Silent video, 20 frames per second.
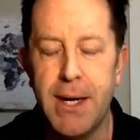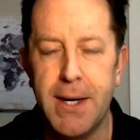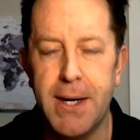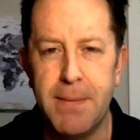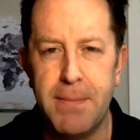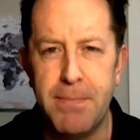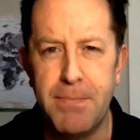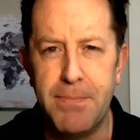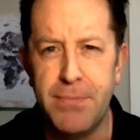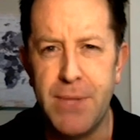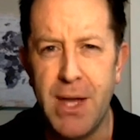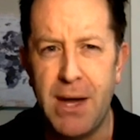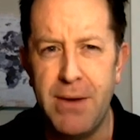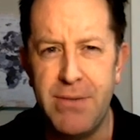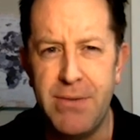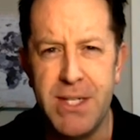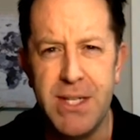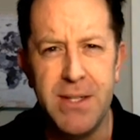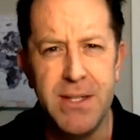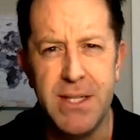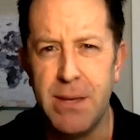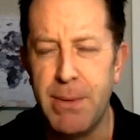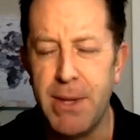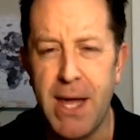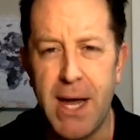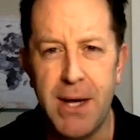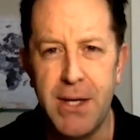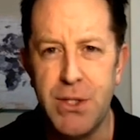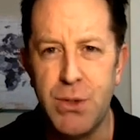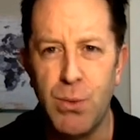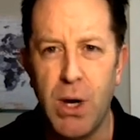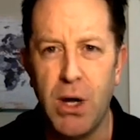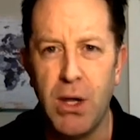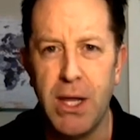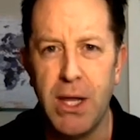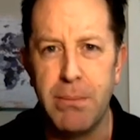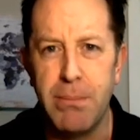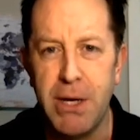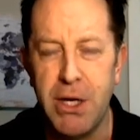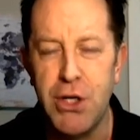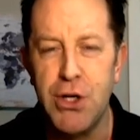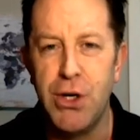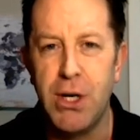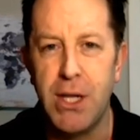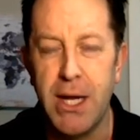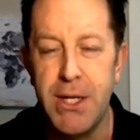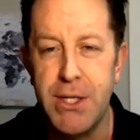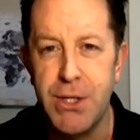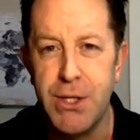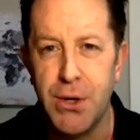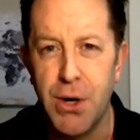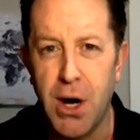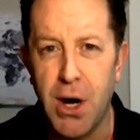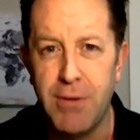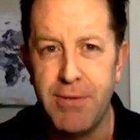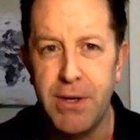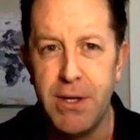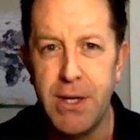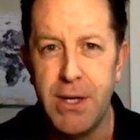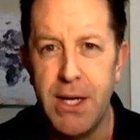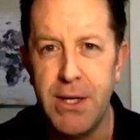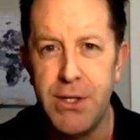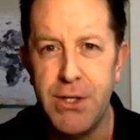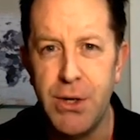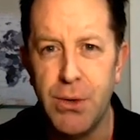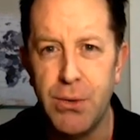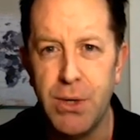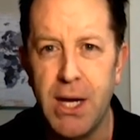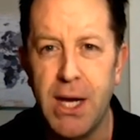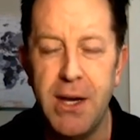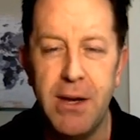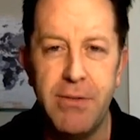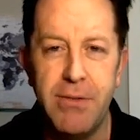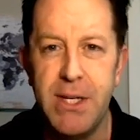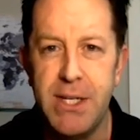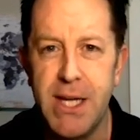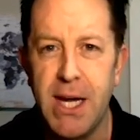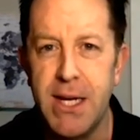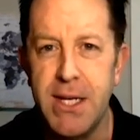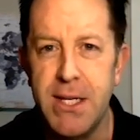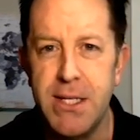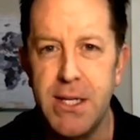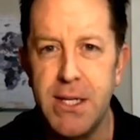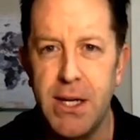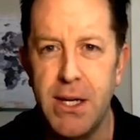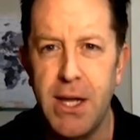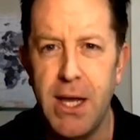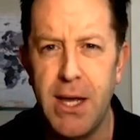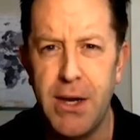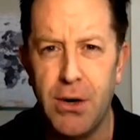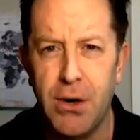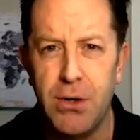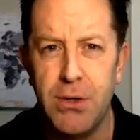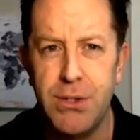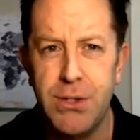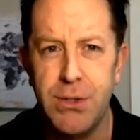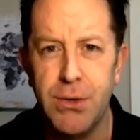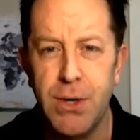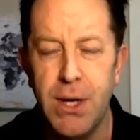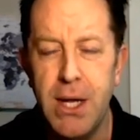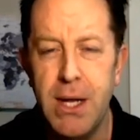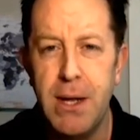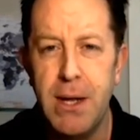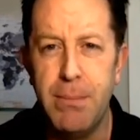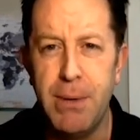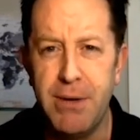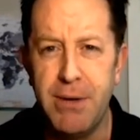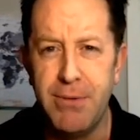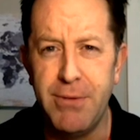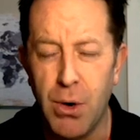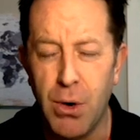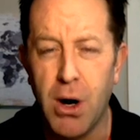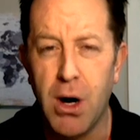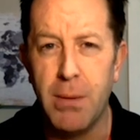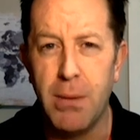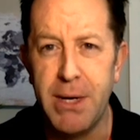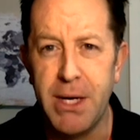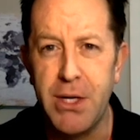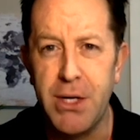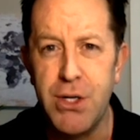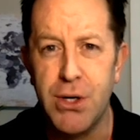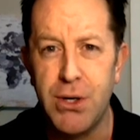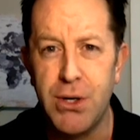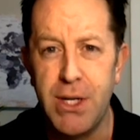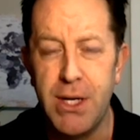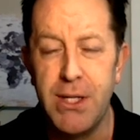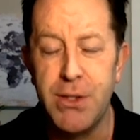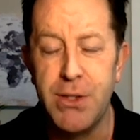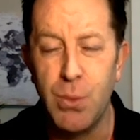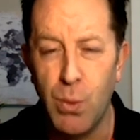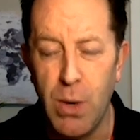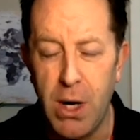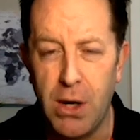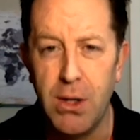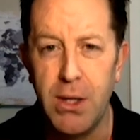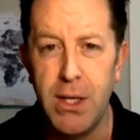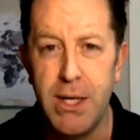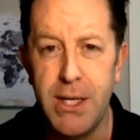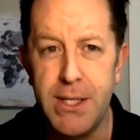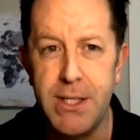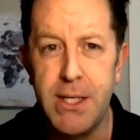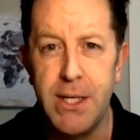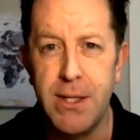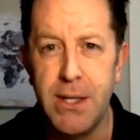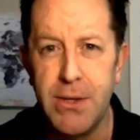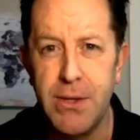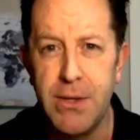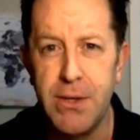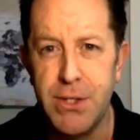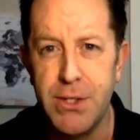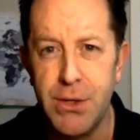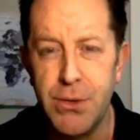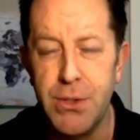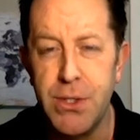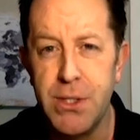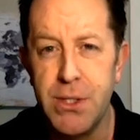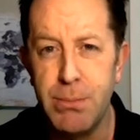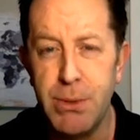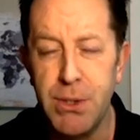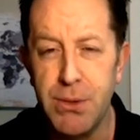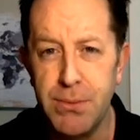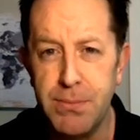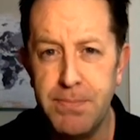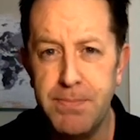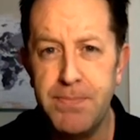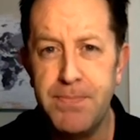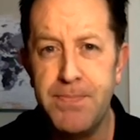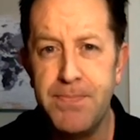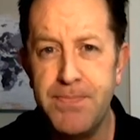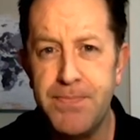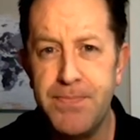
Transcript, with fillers: Um, I've seen some of that as well. Like make sure your lights are off and, and don't kind of entice it at, at all. So, but if you are, make sure that it's well lit and that there's no dispute.